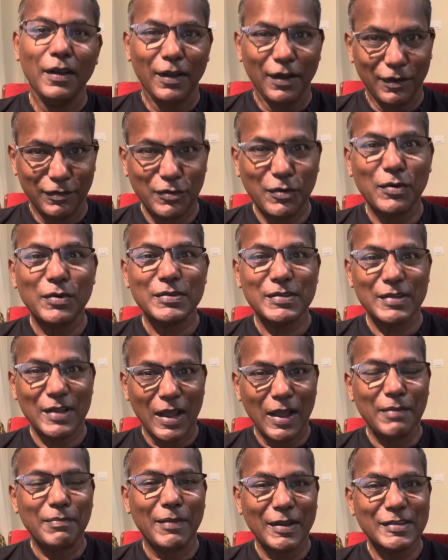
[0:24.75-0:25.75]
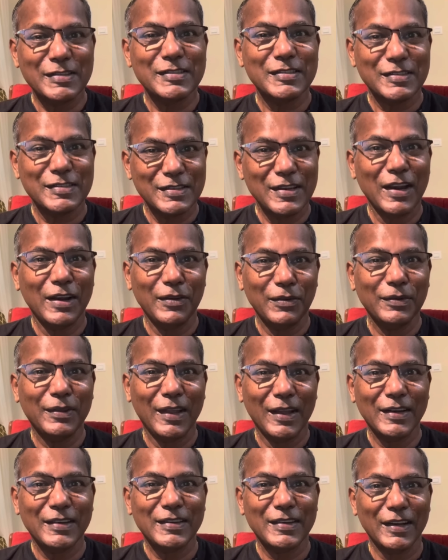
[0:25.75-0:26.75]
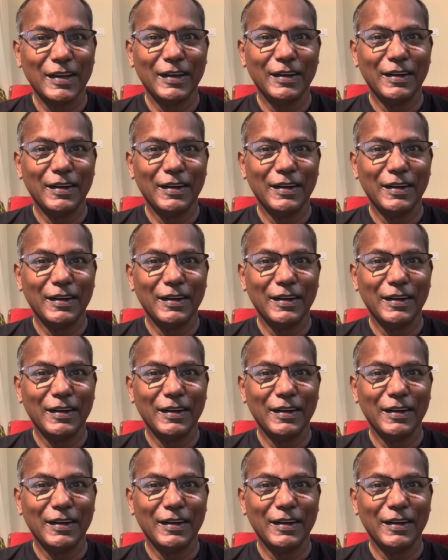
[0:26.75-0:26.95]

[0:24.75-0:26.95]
Of course, I must tell you that